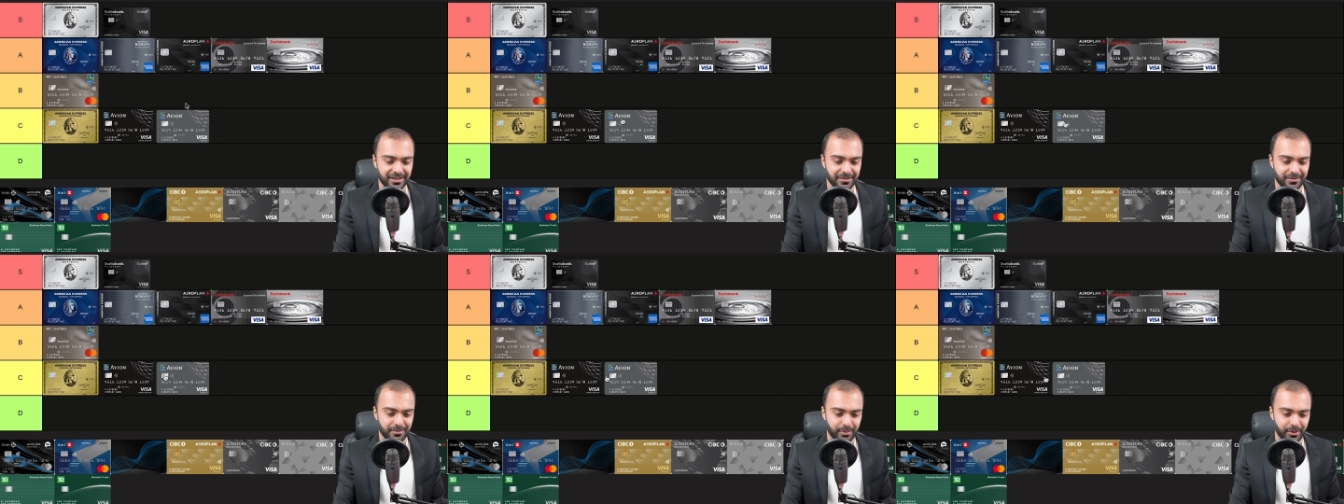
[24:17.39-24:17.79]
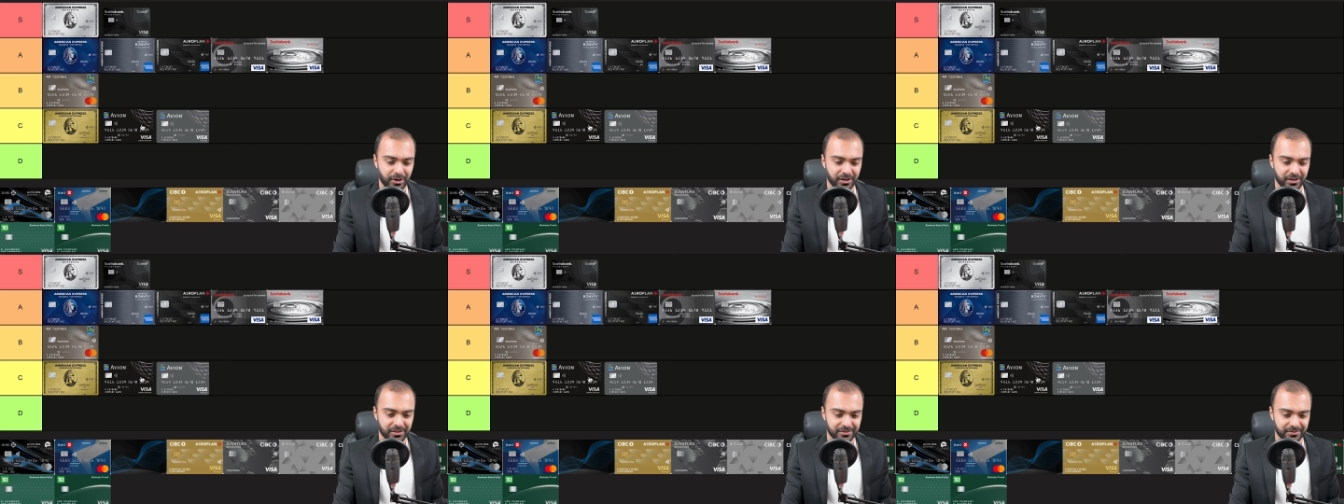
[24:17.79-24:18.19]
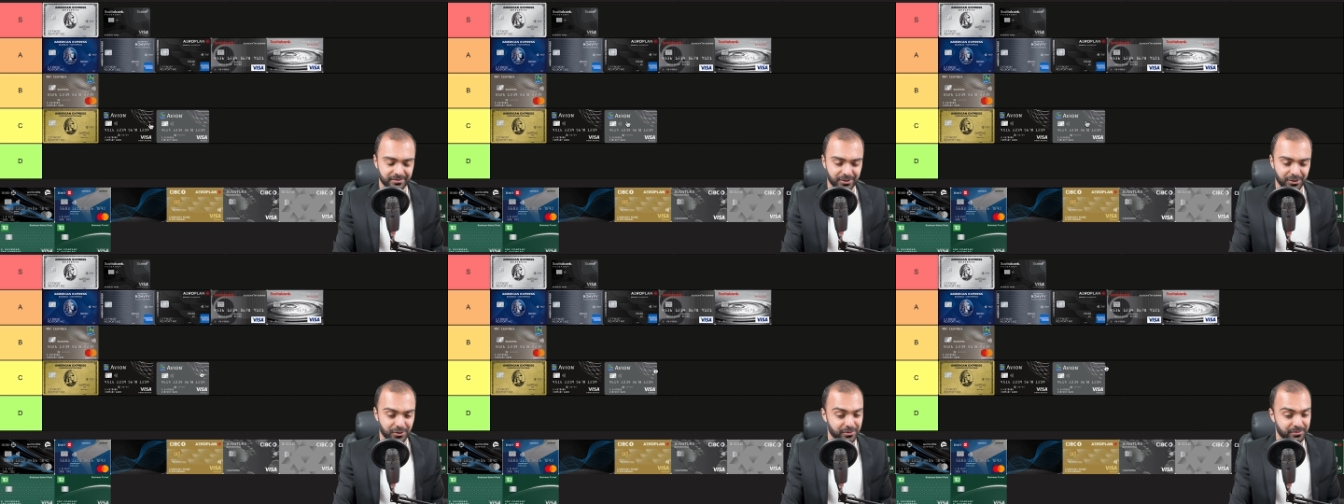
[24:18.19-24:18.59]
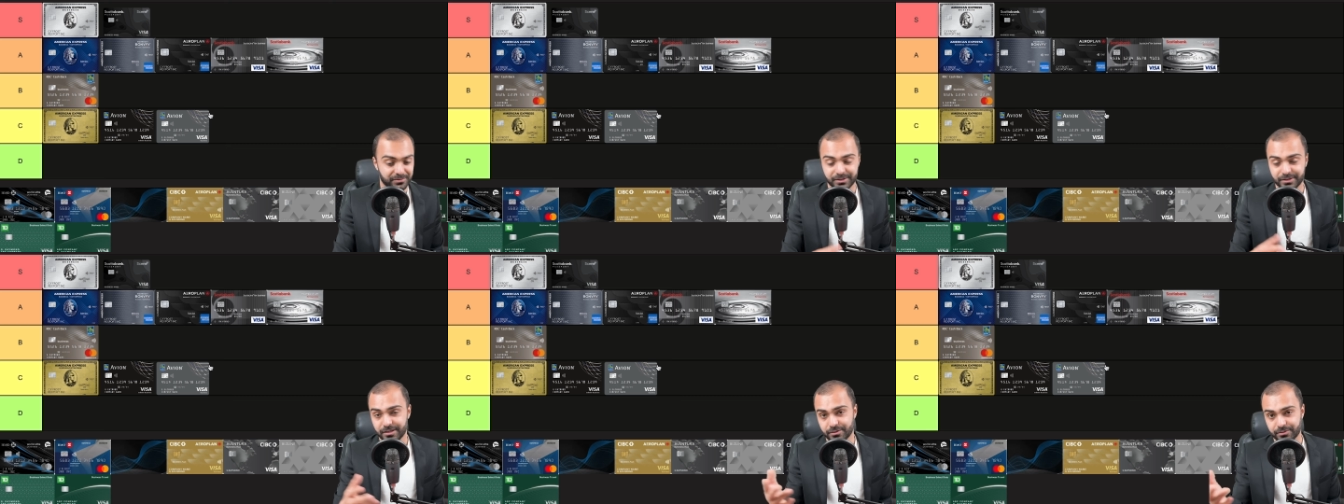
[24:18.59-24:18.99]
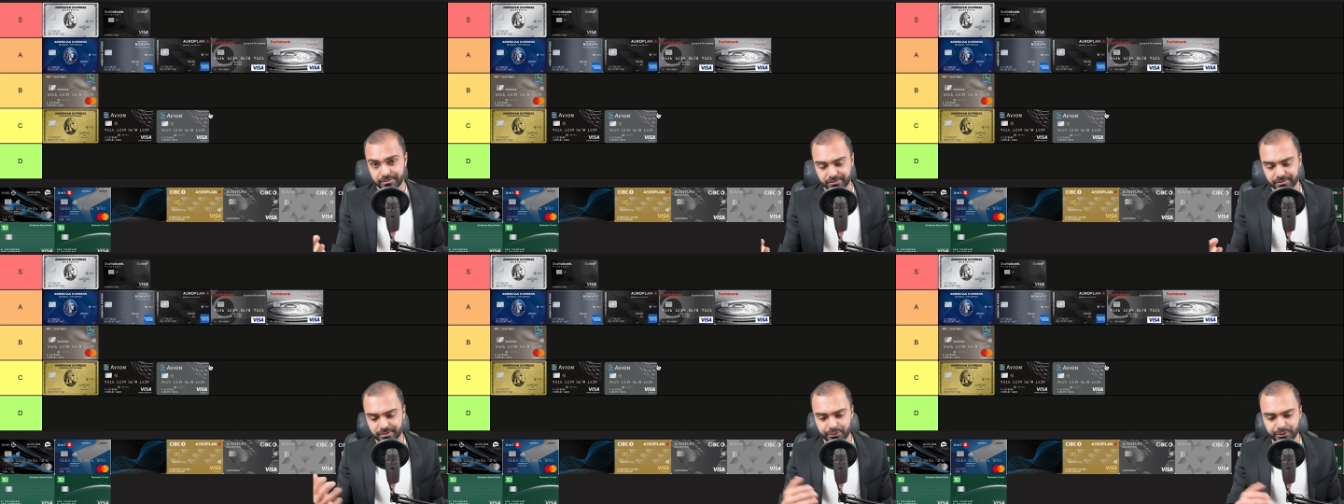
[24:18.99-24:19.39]
but it
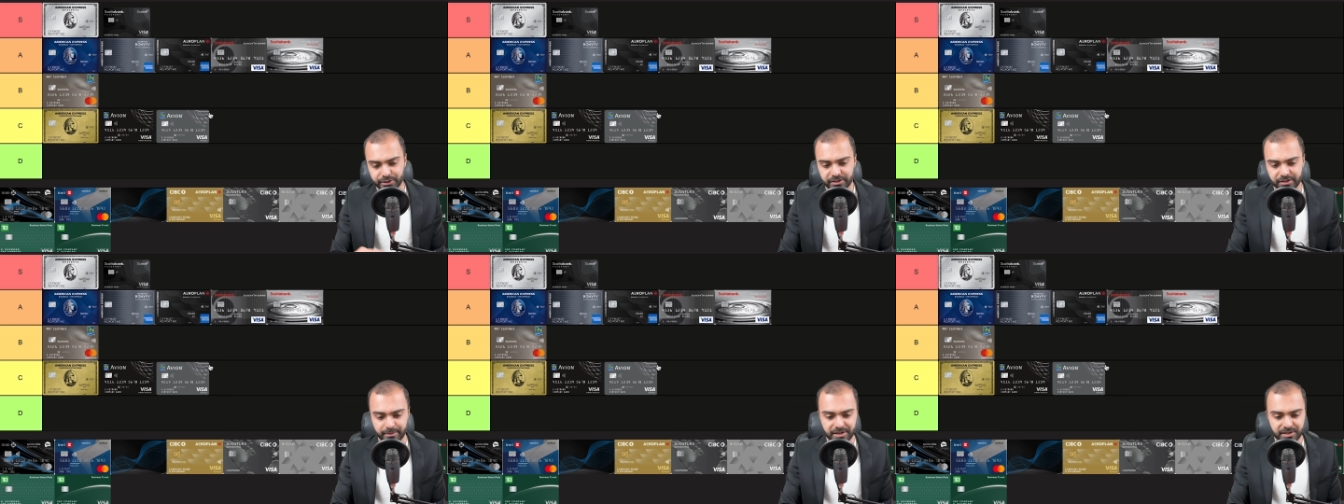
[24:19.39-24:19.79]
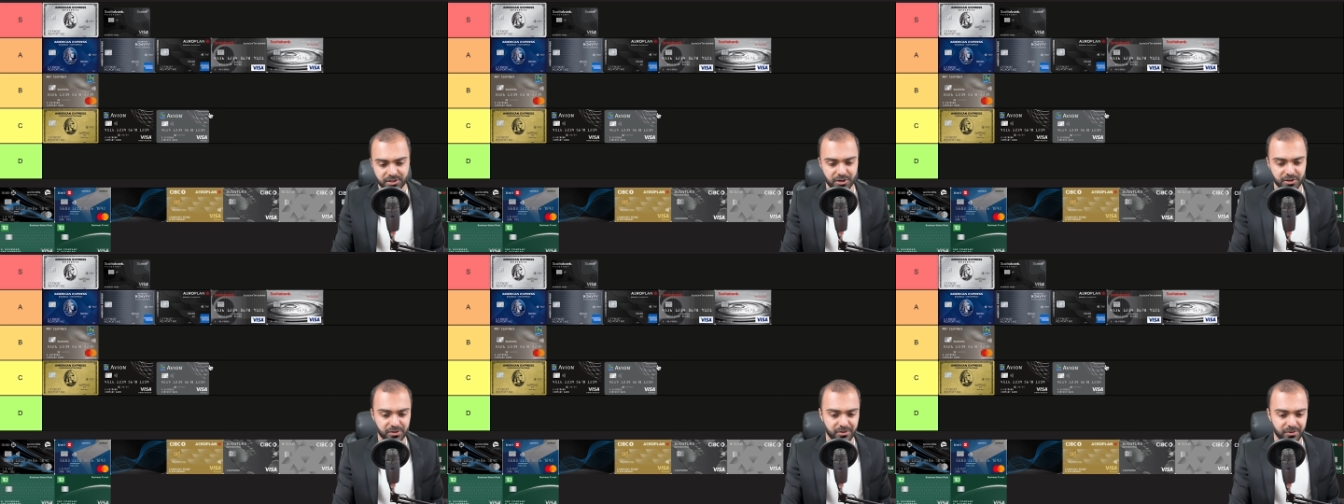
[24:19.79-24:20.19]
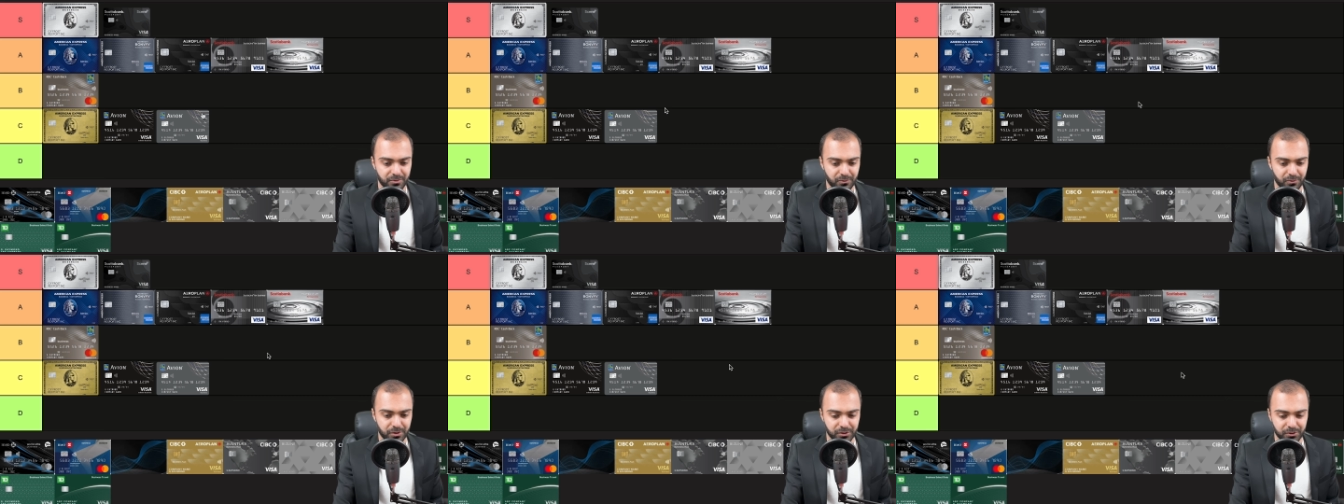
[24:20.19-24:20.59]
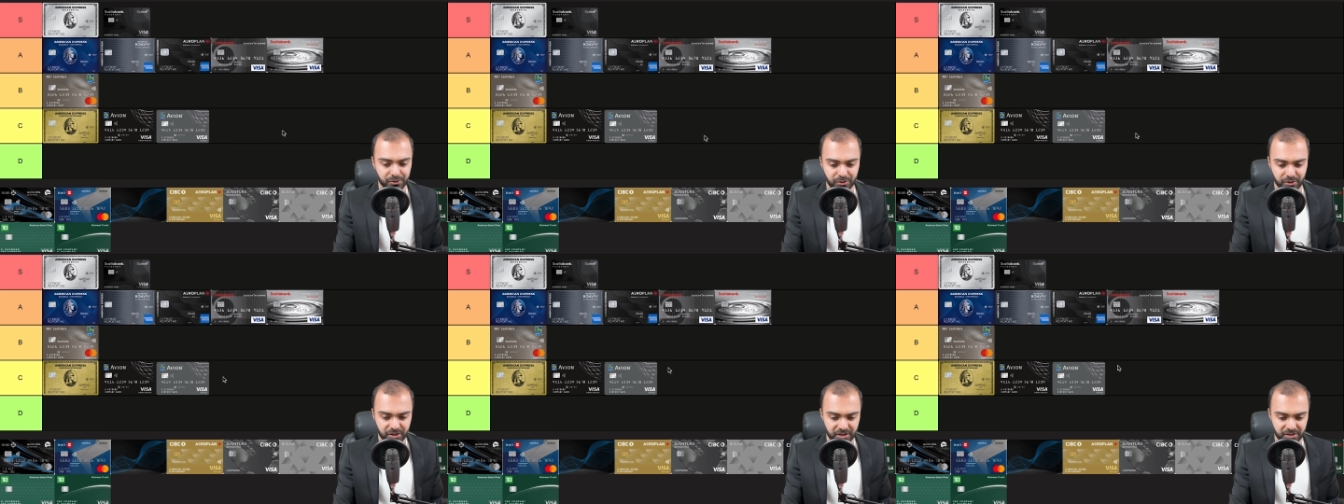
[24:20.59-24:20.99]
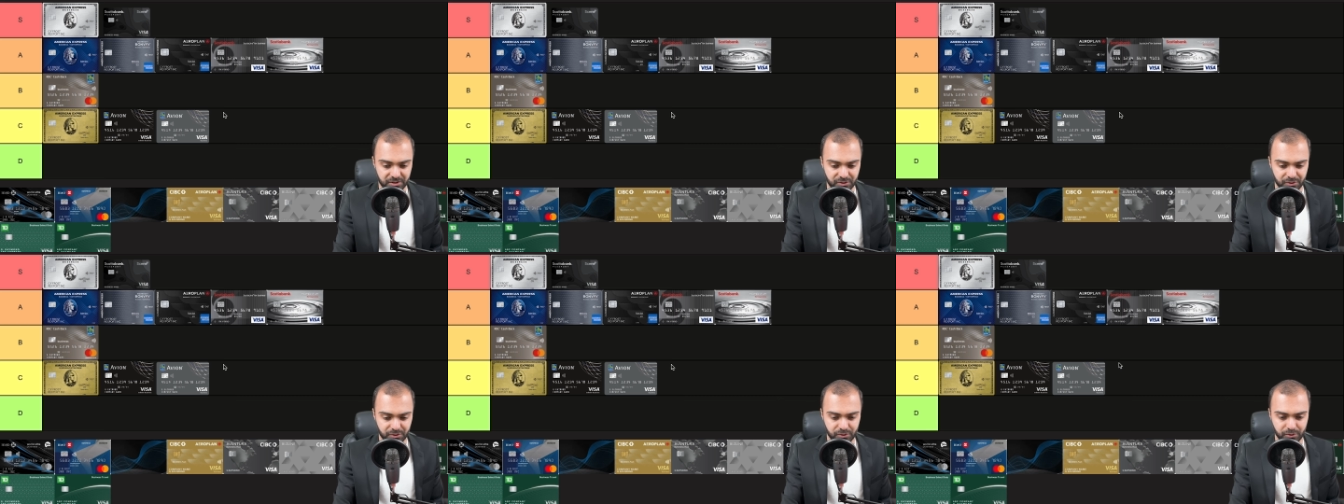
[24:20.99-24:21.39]
really depends on what you're looking
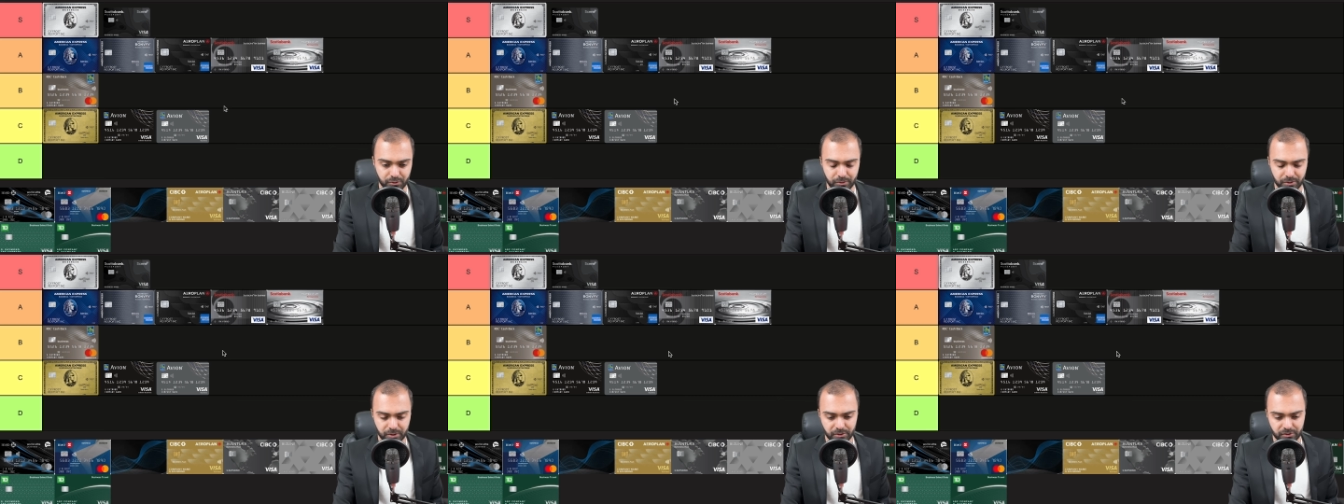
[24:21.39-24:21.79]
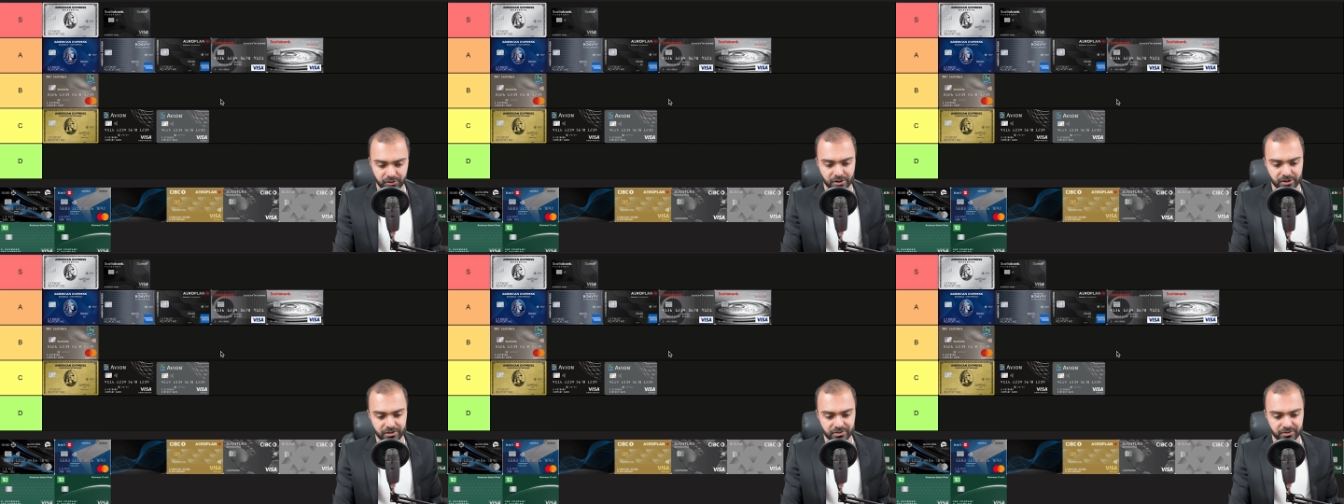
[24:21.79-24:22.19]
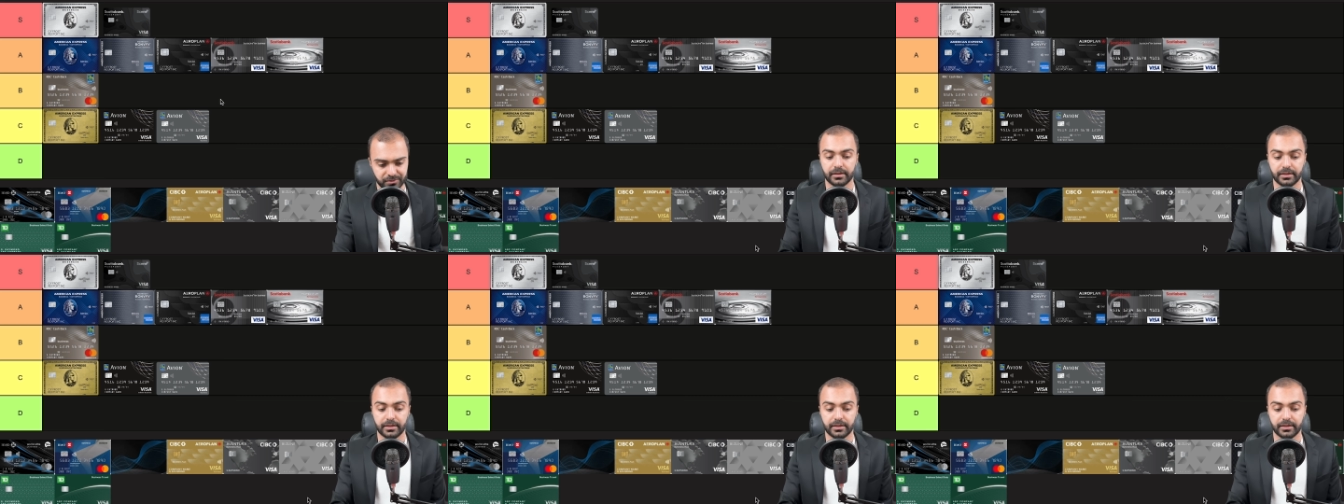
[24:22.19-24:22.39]
to do with those cards.